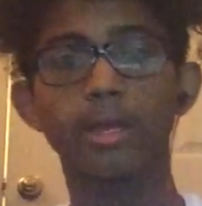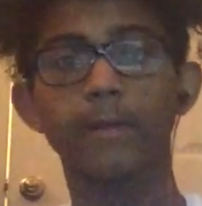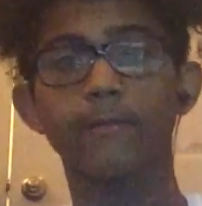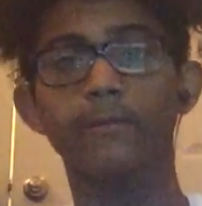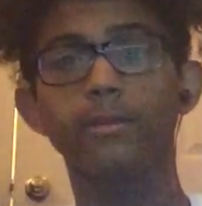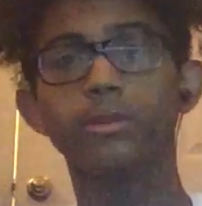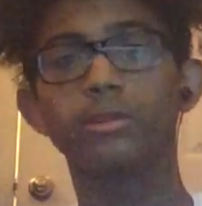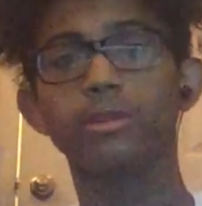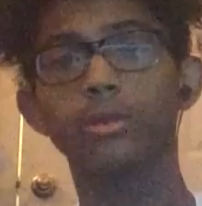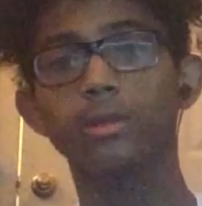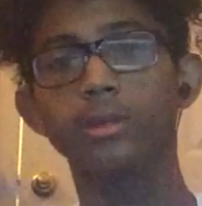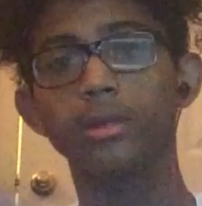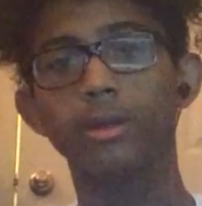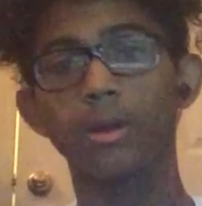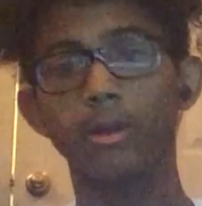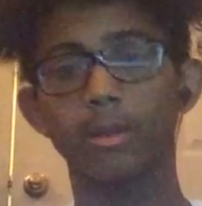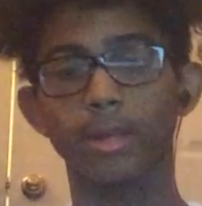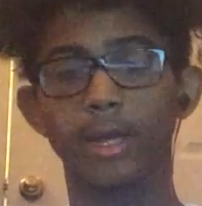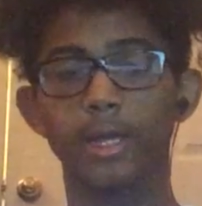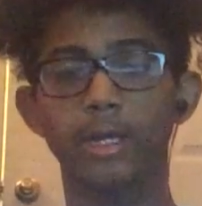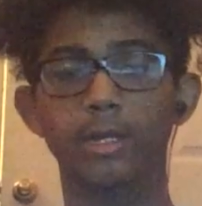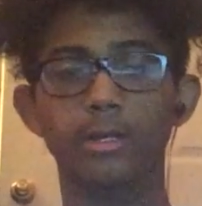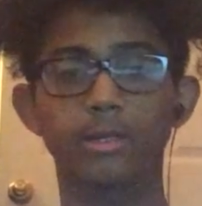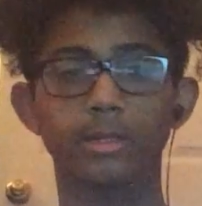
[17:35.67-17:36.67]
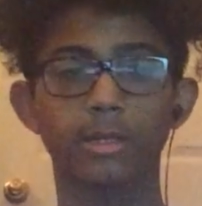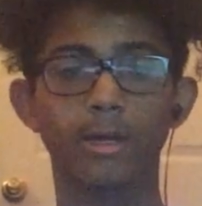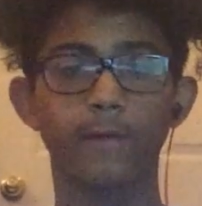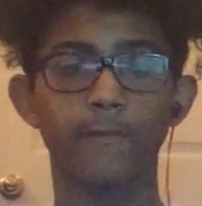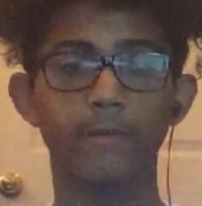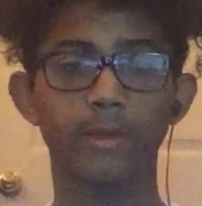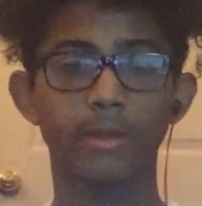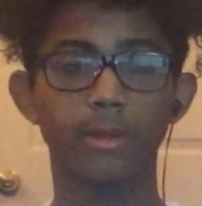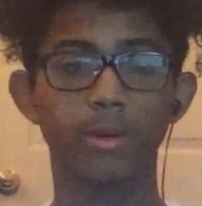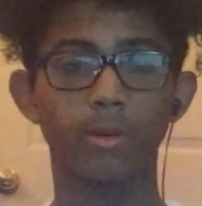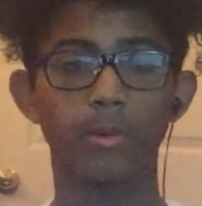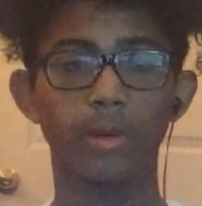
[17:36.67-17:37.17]
If you truly don't like yourself
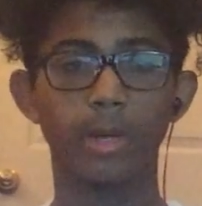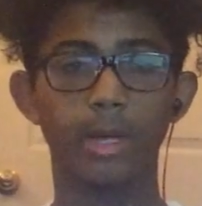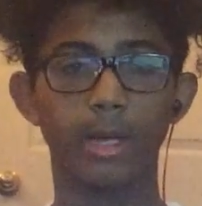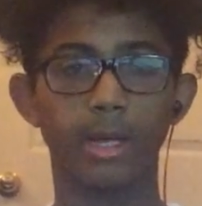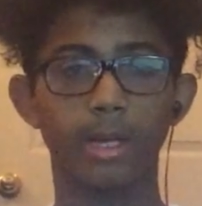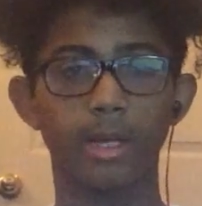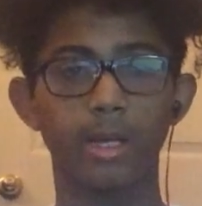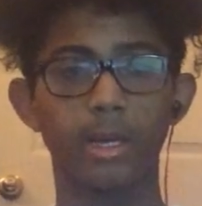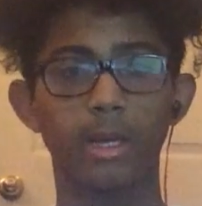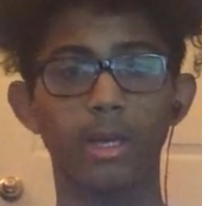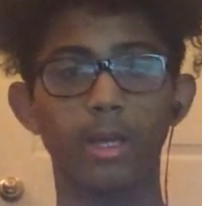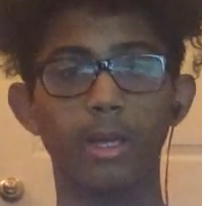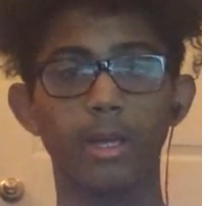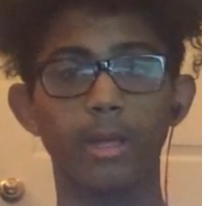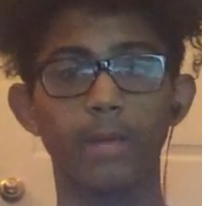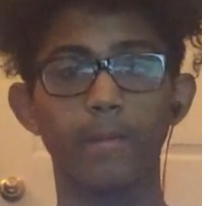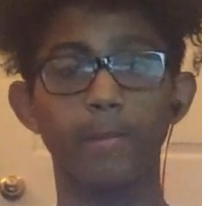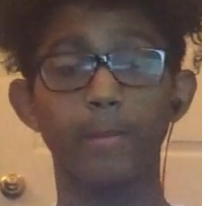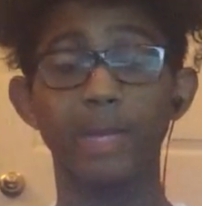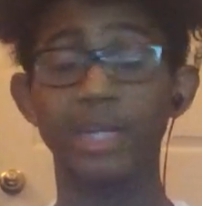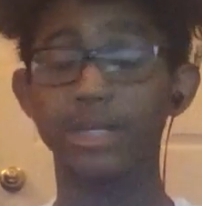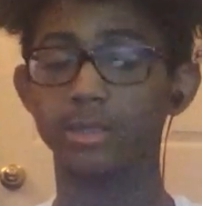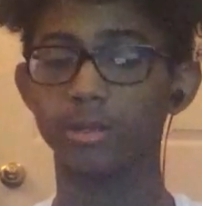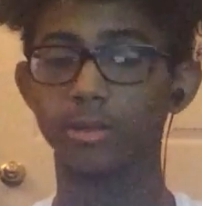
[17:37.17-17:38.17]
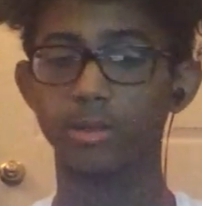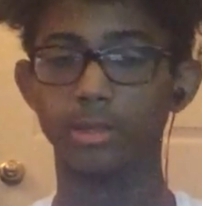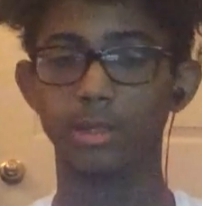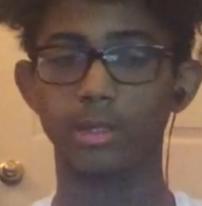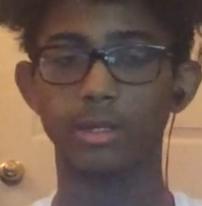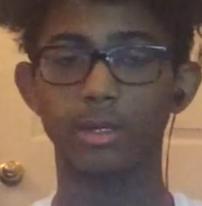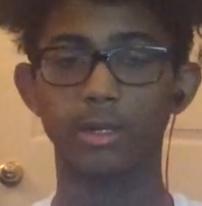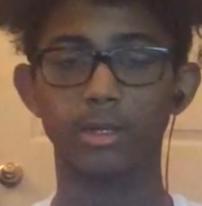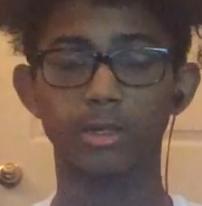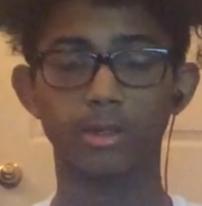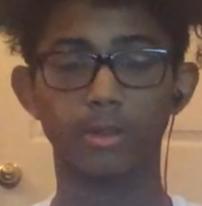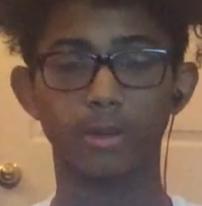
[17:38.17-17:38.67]
in the way mentally,
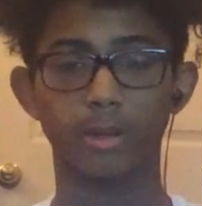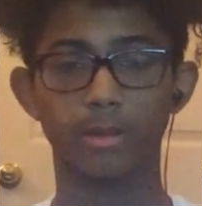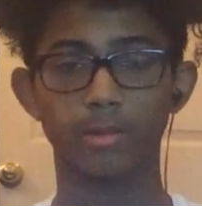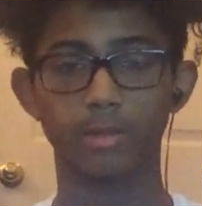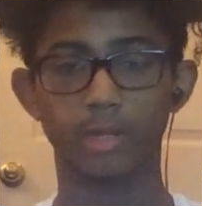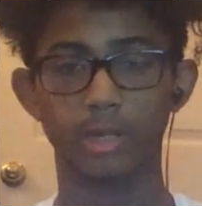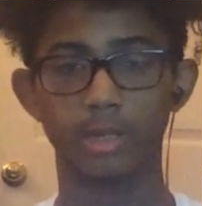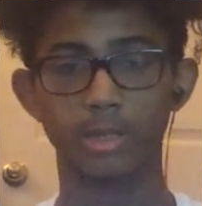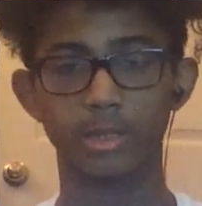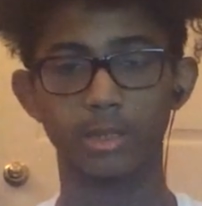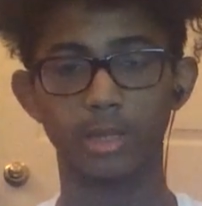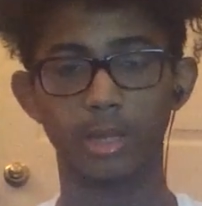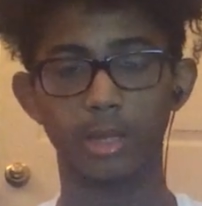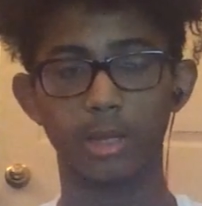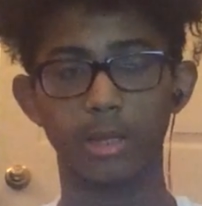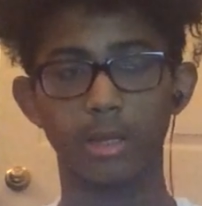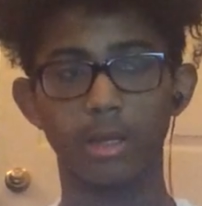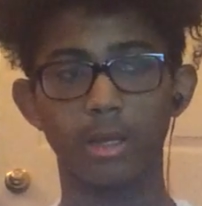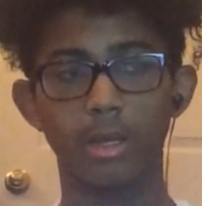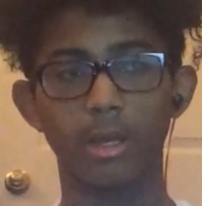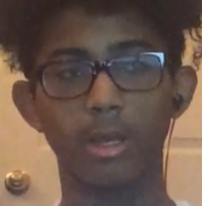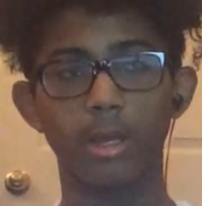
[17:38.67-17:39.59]
is what I'm trying to say,